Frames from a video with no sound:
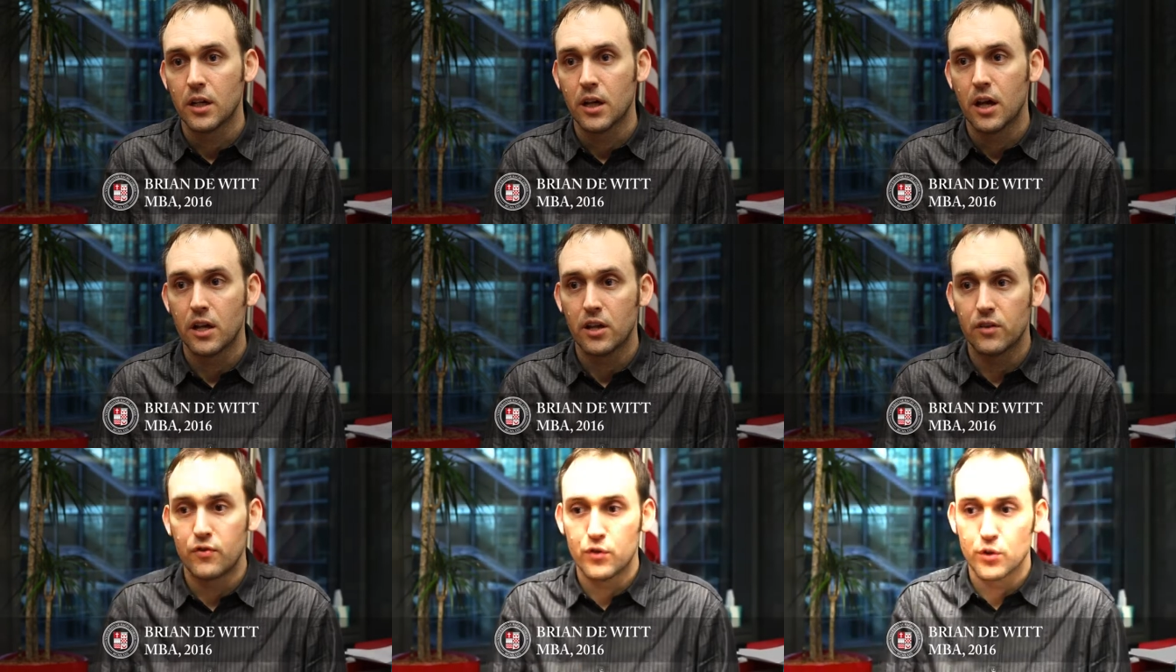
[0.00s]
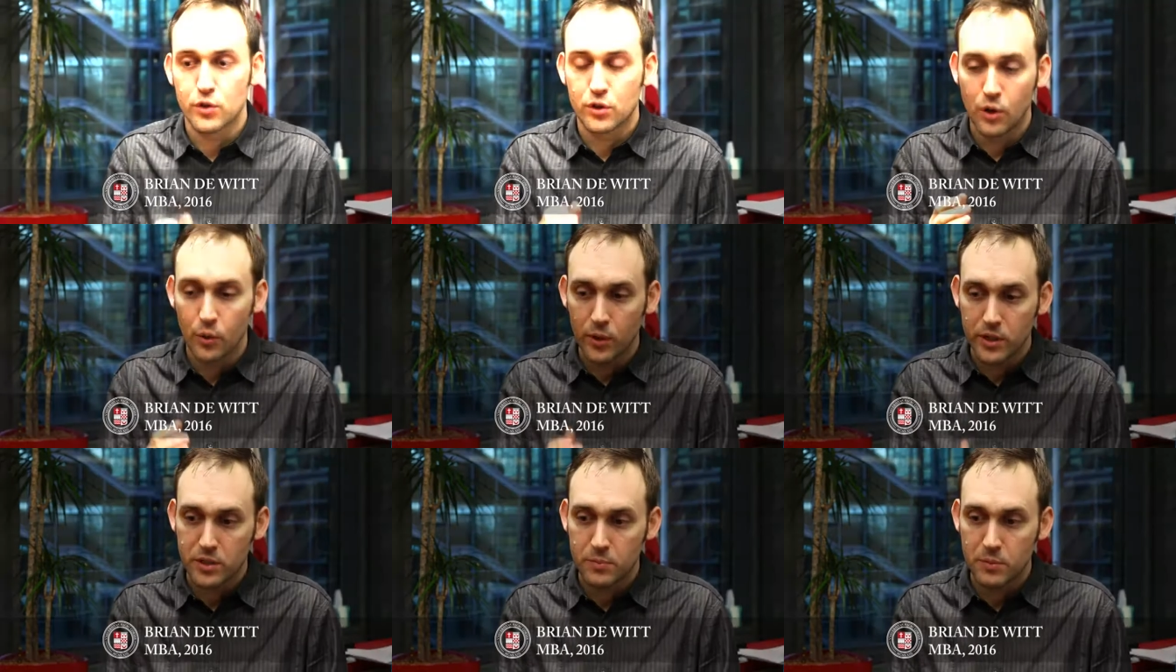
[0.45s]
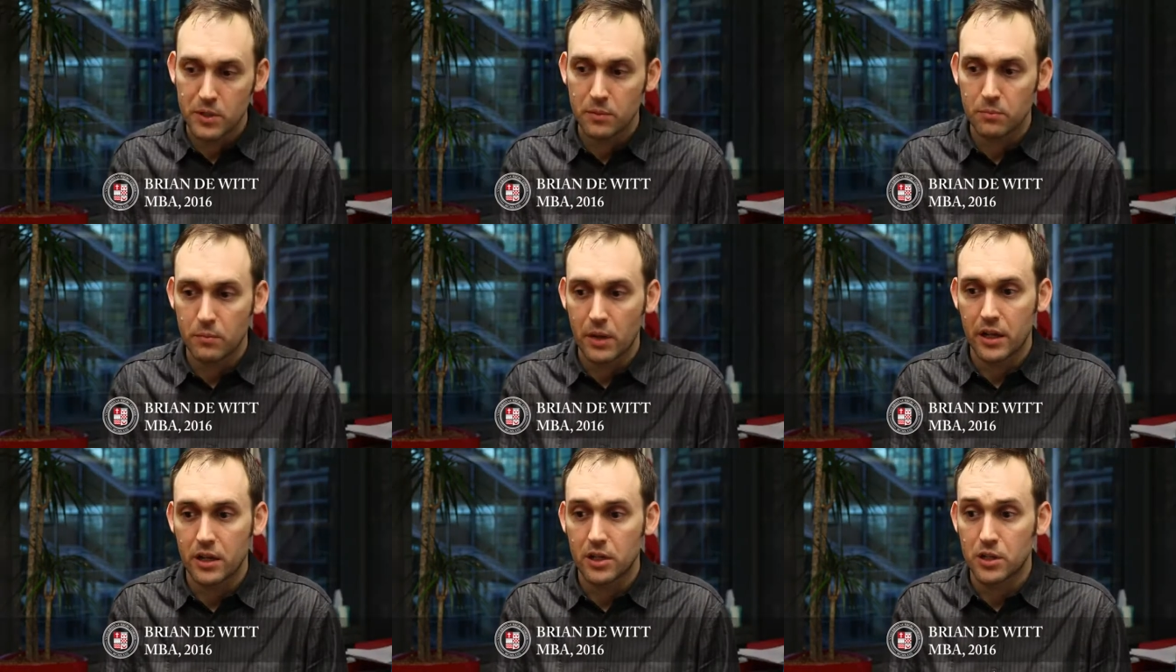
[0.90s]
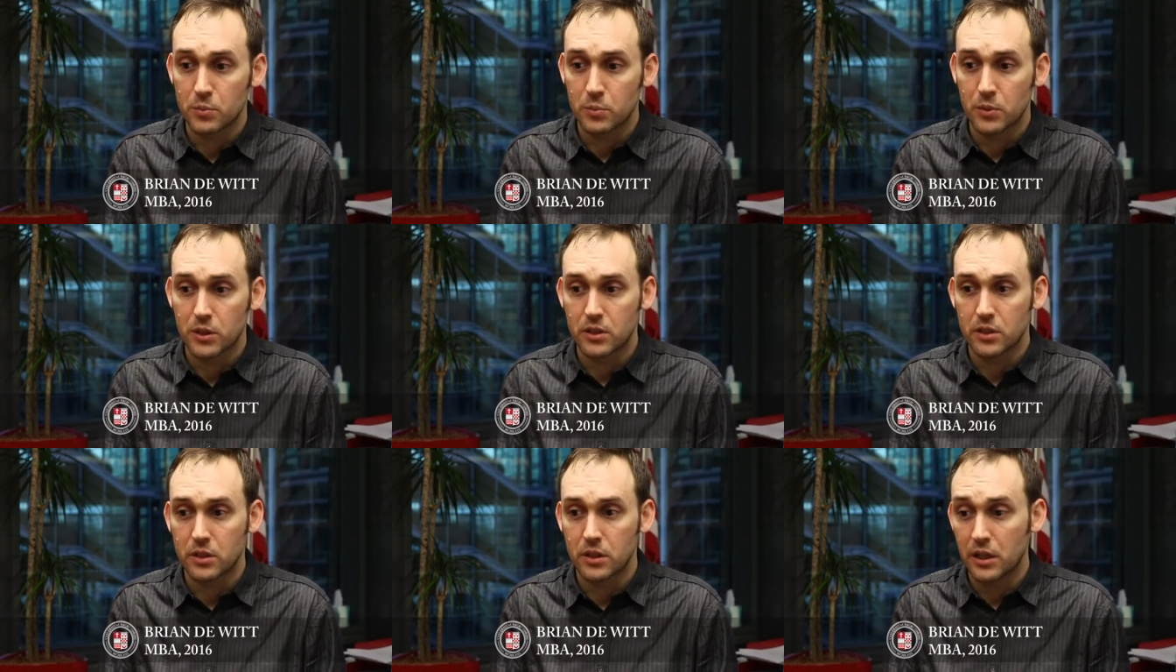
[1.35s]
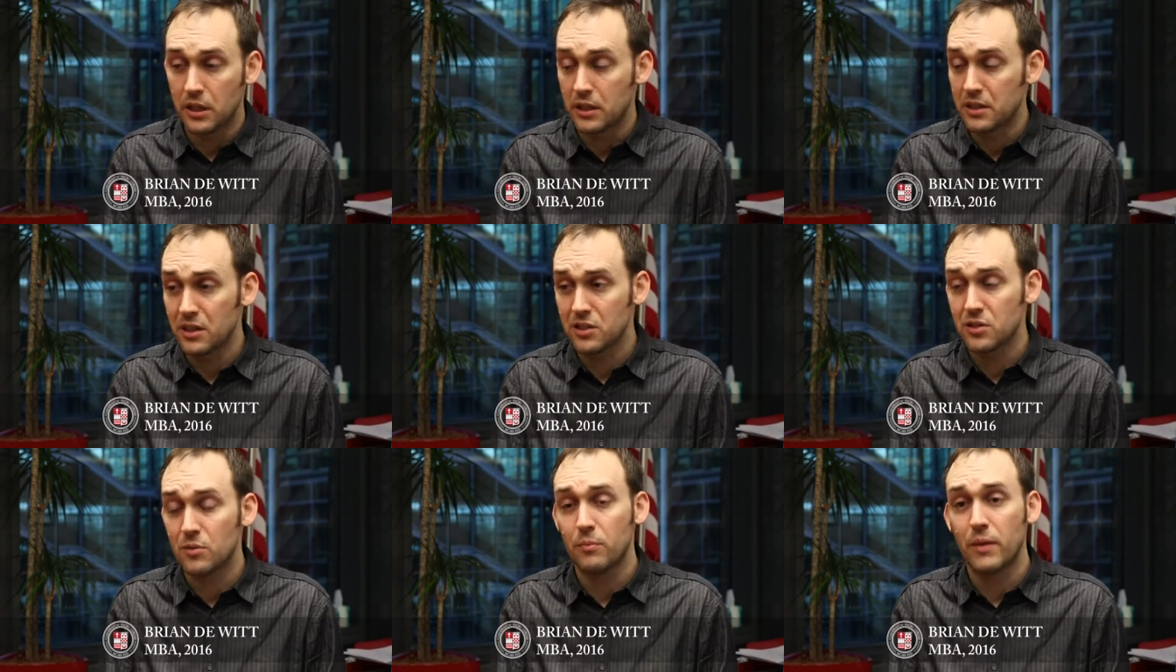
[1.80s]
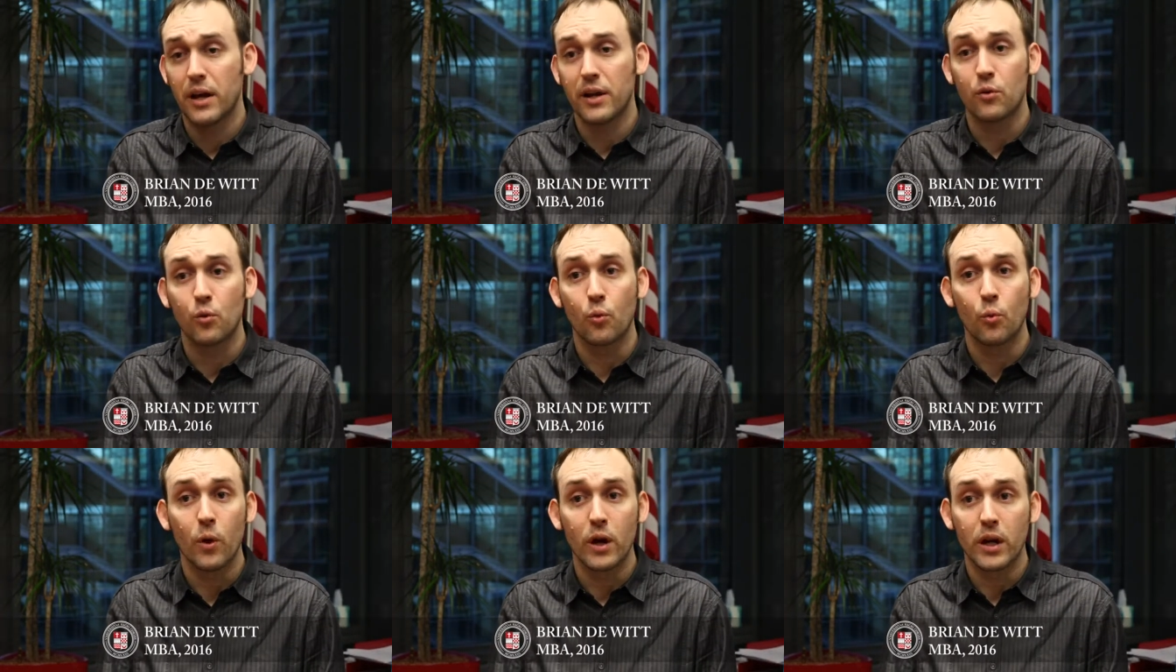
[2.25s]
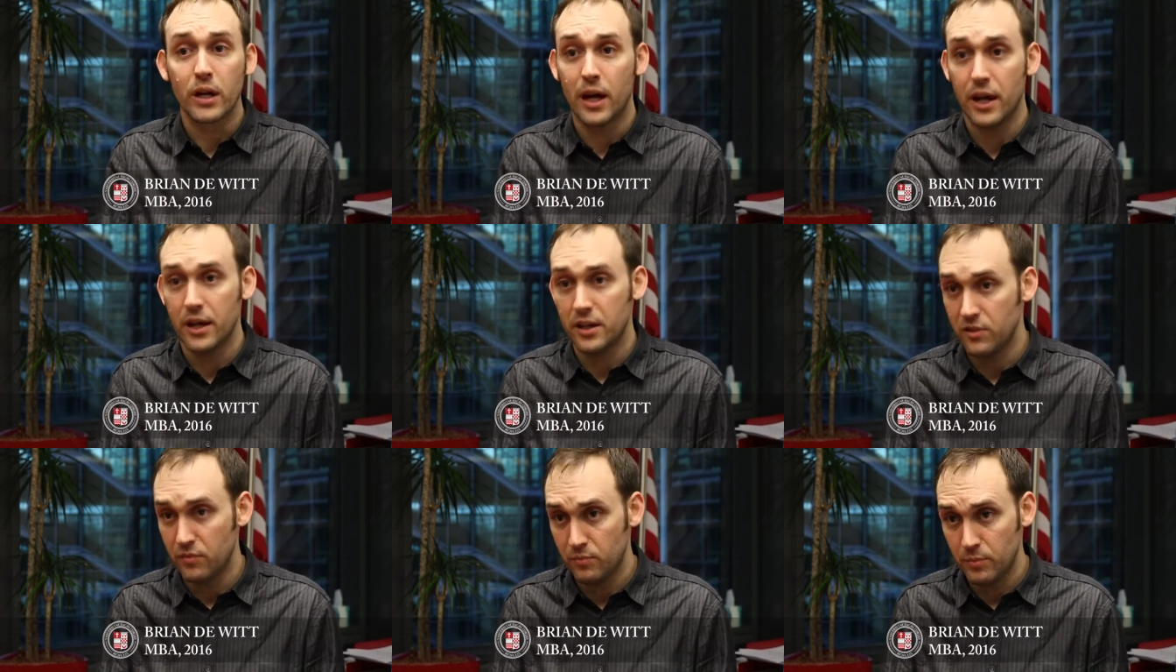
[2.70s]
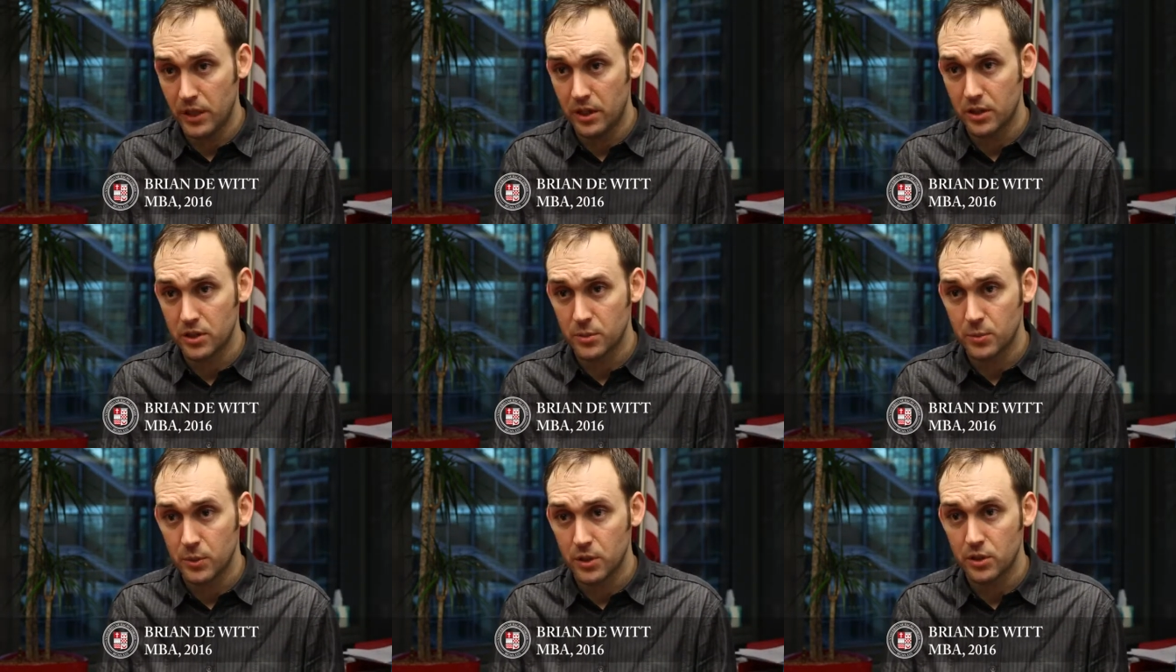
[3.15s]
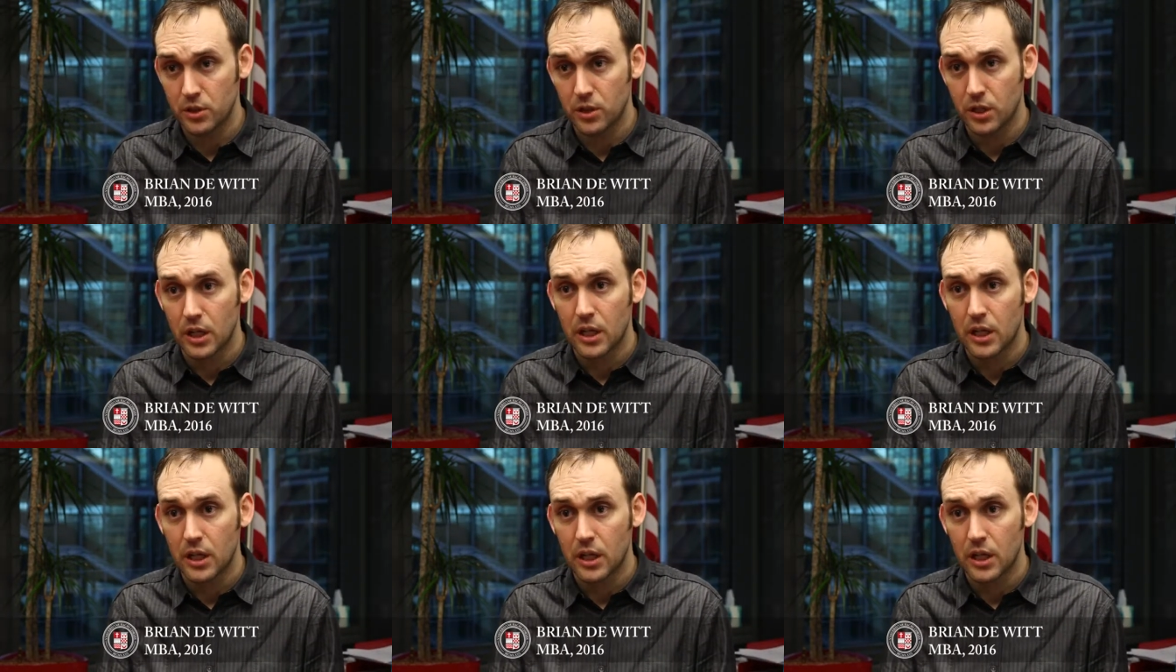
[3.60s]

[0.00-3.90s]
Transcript: If you're going to be in management, it doesn't matter what kind of management.